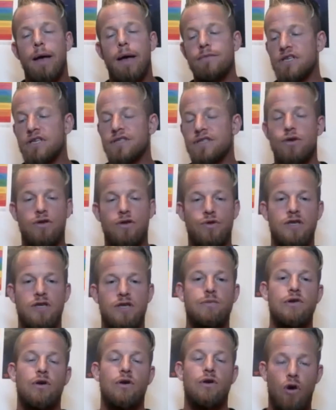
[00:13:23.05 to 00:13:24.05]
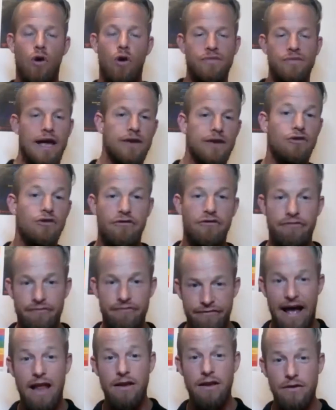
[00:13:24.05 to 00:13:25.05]
Just drespen.com, download the
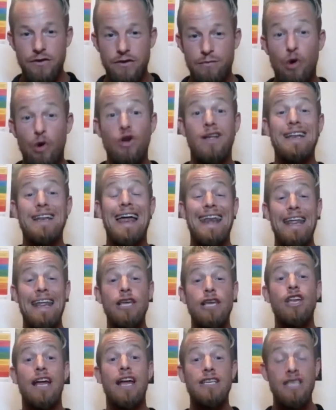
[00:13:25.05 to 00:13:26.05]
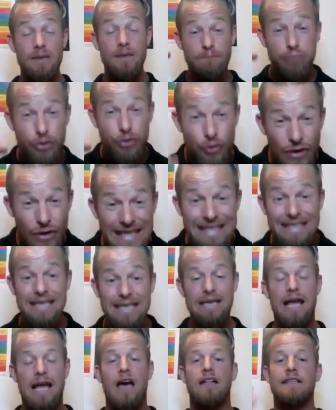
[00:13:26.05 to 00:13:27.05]
Values Booklet, and then you can actually print
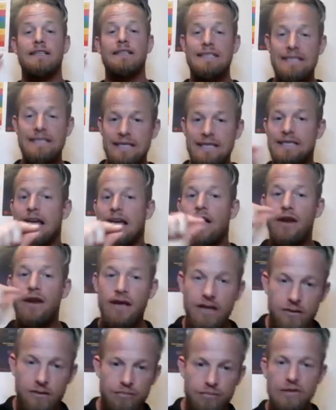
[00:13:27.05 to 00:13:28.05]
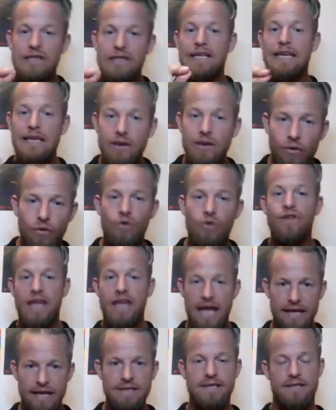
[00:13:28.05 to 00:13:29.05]
it out and sit down and complete all the
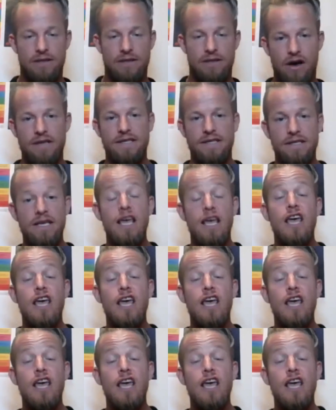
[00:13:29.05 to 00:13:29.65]
exercises